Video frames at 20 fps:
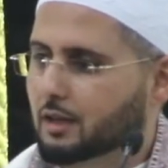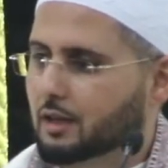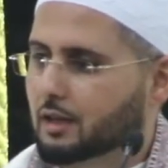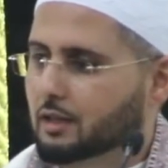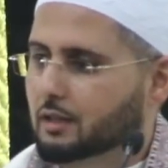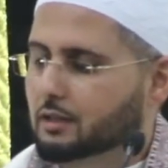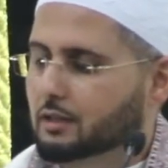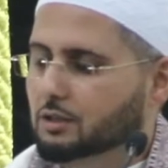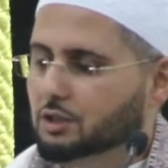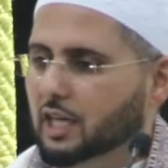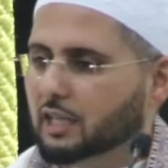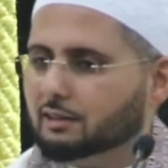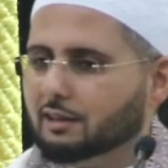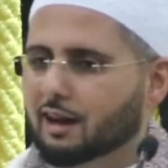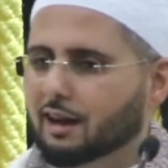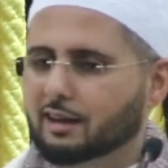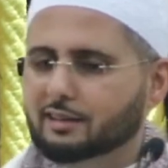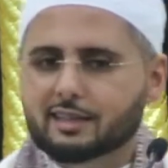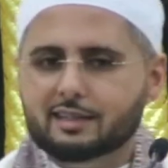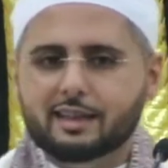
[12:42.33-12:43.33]

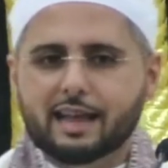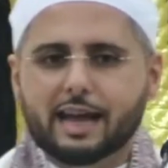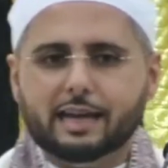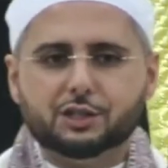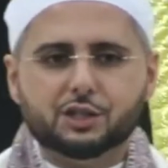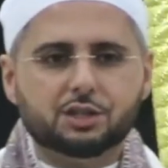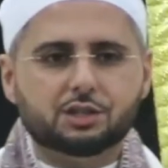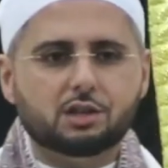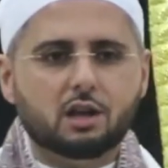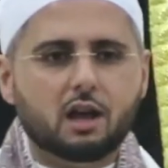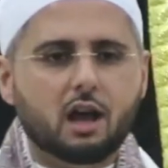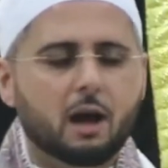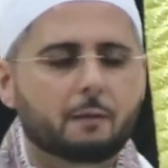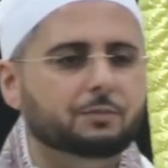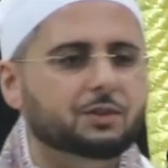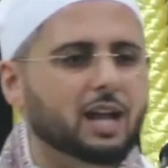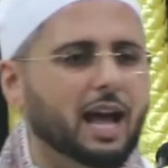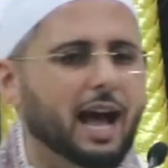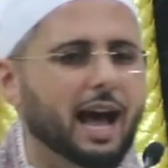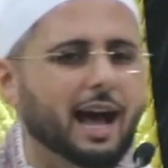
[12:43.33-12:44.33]
Shaitan did not just come
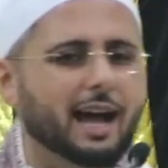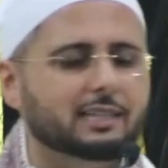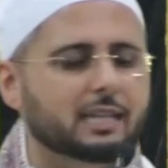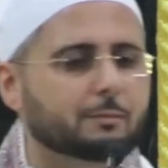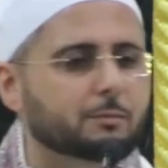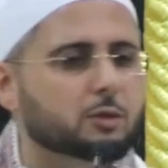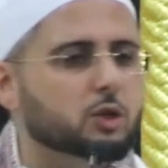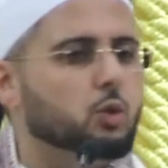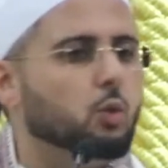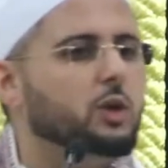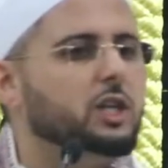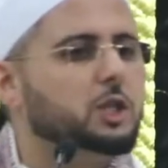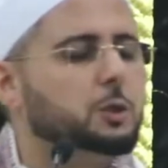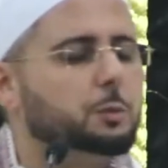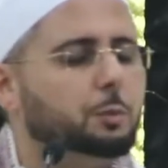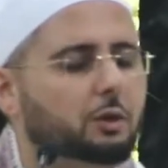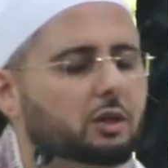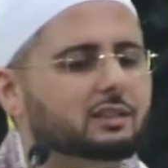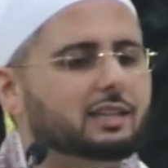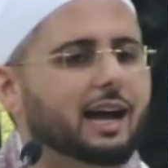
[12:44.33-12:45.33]
to Adam and
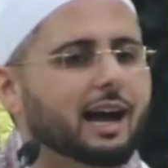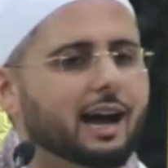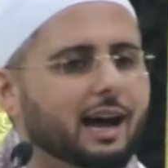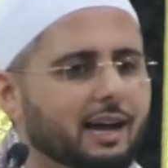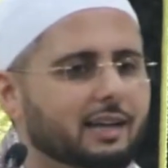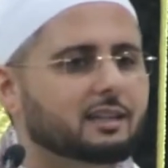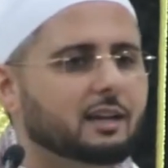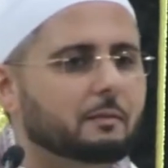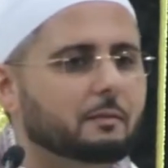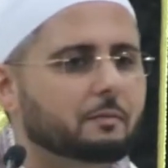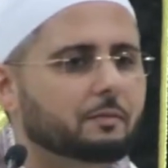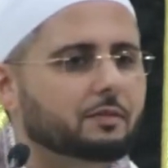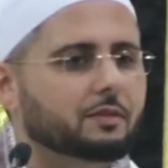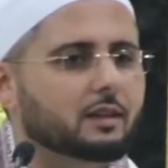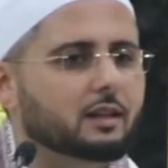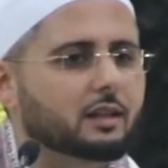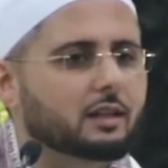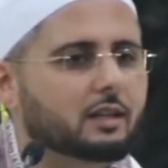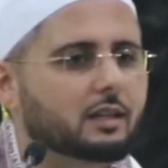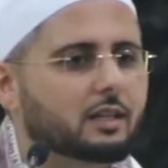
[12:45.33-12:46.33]
whisper to Adam.
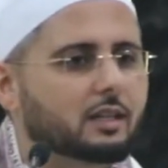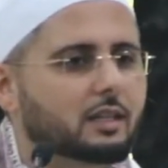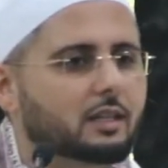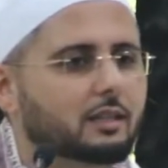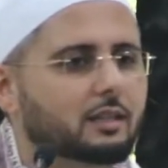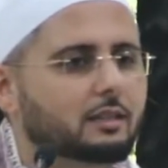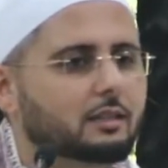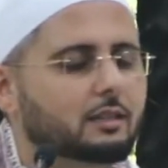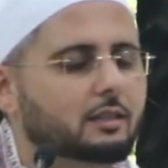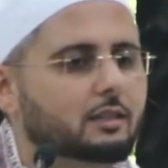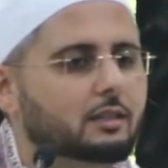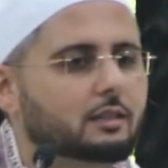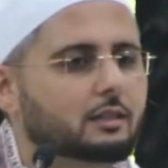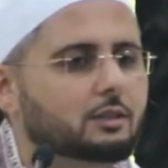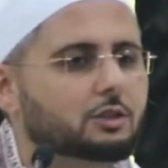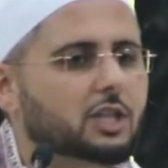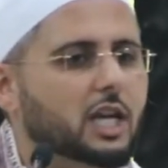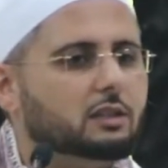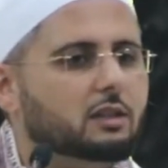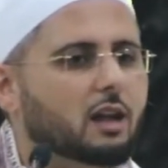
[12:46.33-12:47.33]

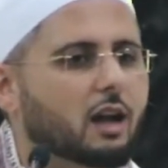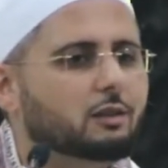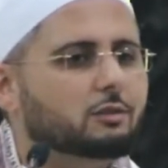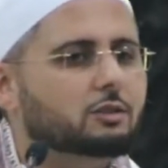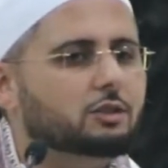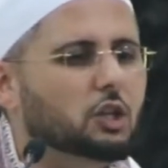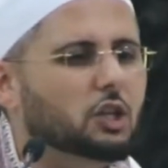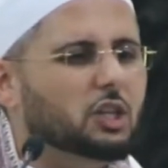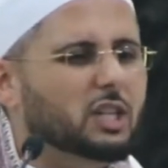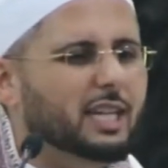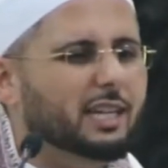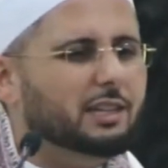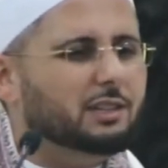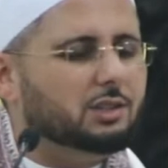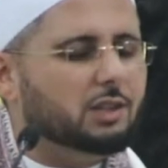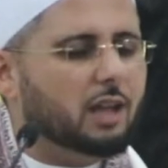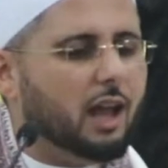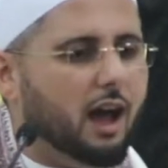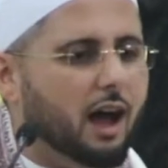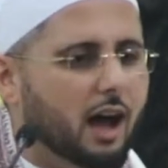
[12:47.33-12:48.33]
Shaitan took his
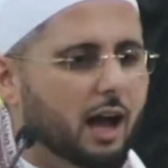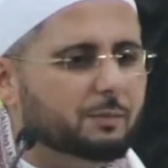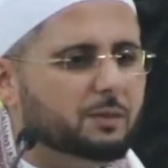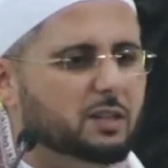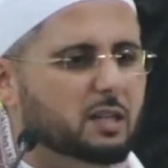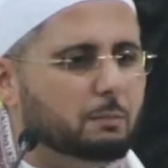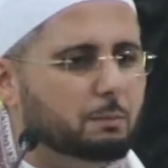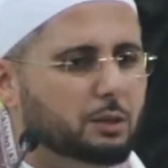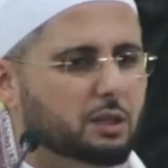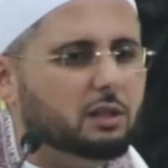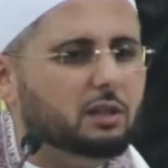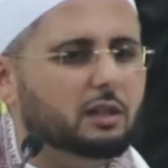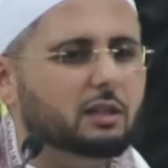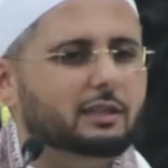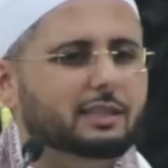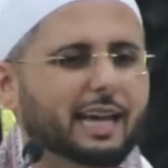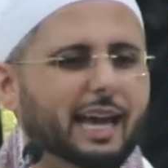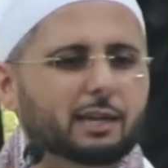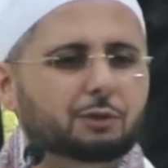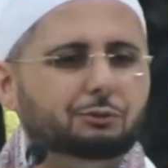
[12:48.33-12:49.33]
time to build
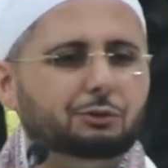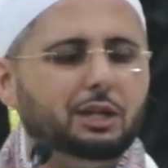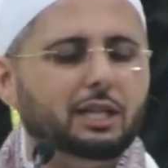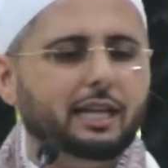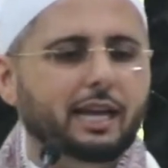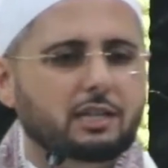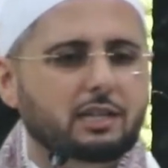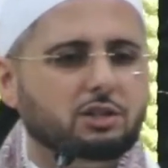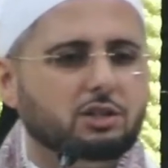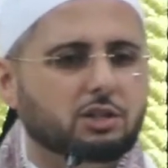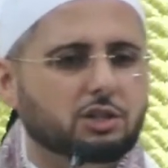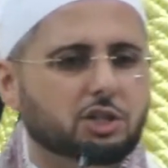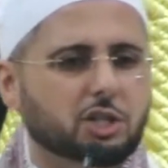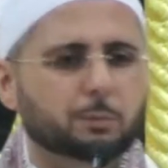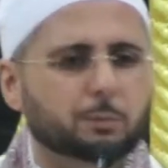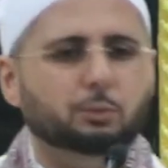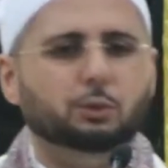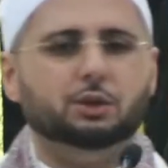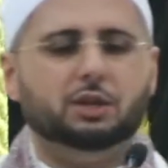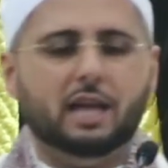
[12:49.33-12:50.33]
a
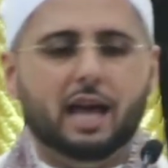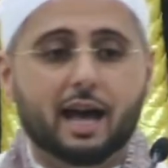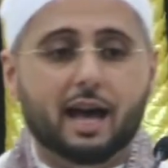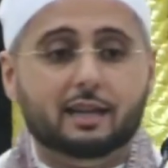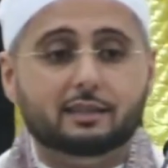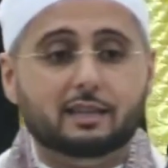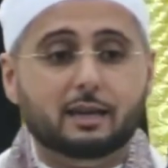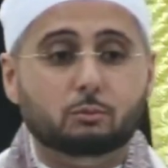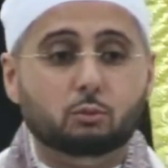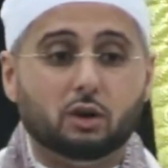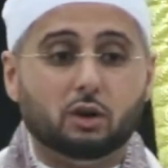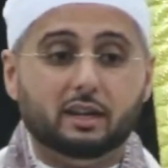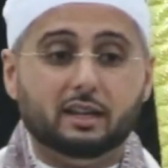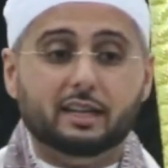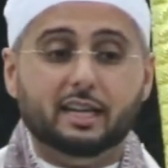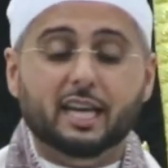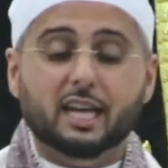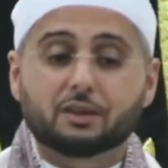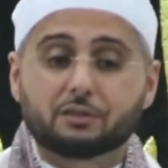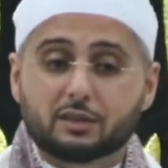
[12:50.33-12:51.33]
relationship with Adam, where
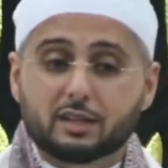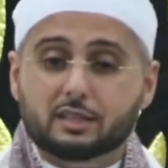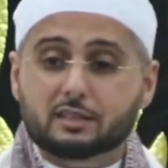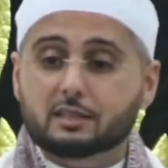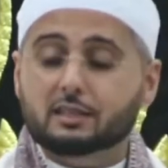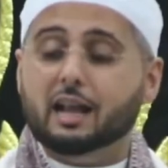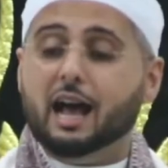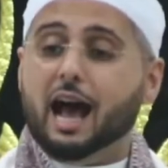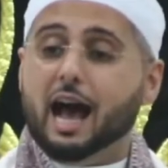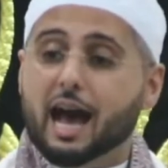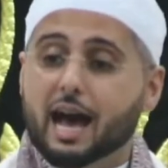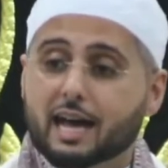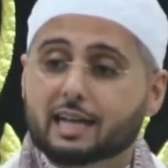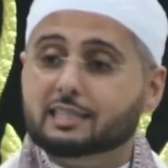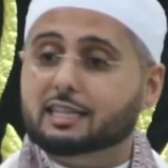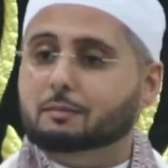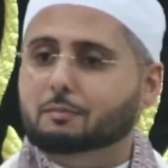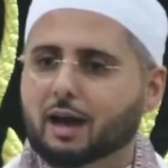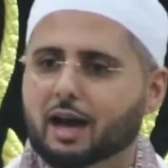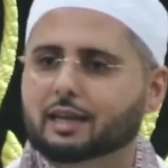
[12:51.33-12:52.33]
even
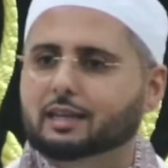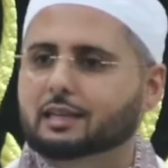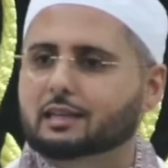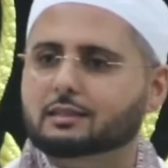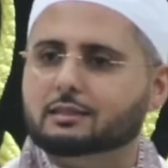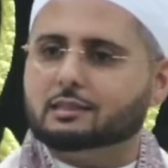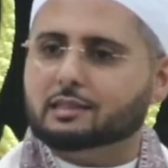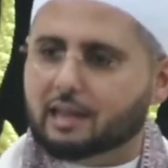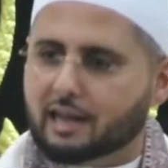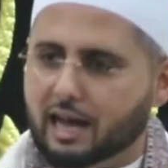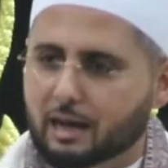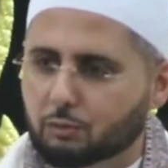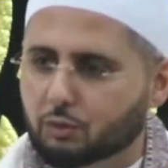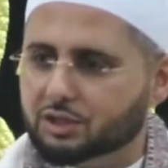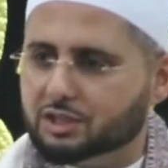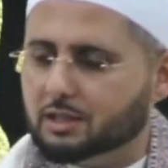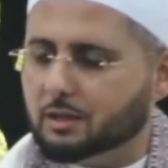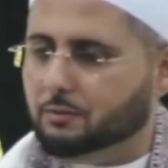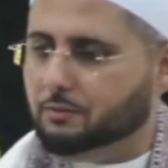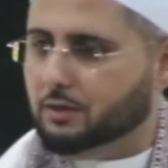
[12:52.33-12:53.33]
Adam alayhi salam was
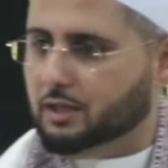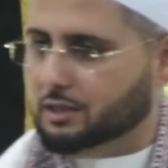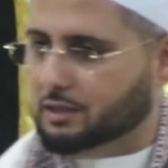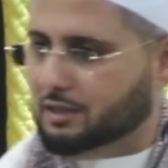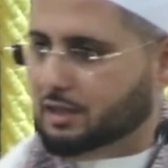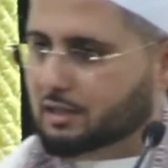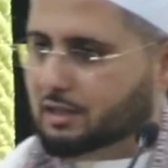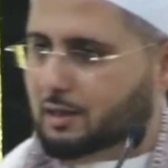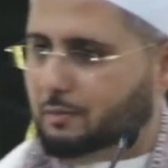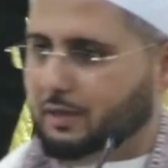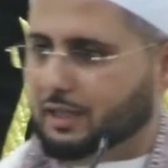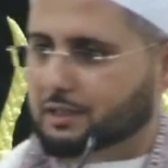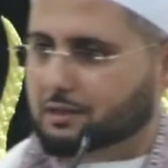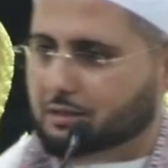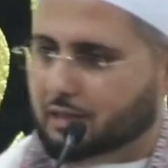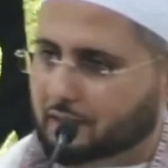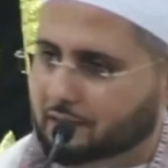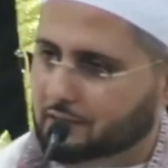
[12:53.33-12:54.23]
convinced to some extent.